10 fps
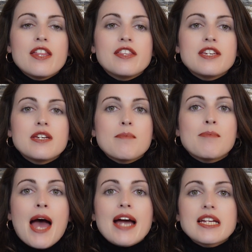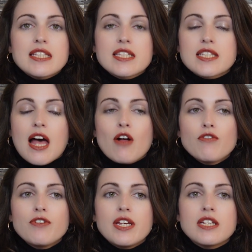The bag
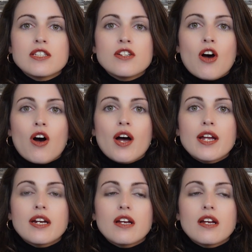itself is not,